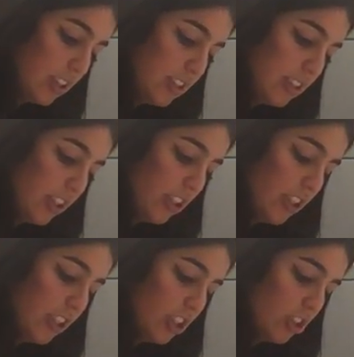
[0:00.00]
consider
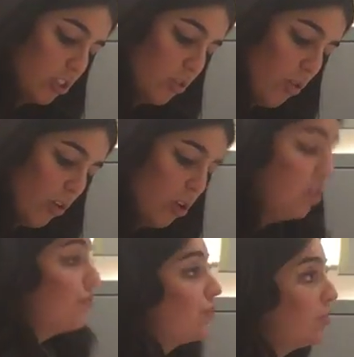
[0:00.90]
initial goal
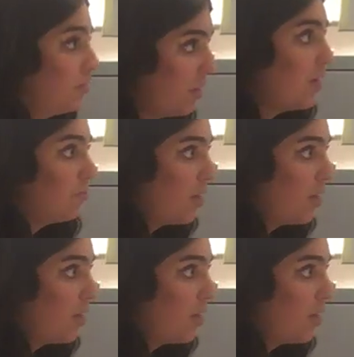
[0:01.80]
for and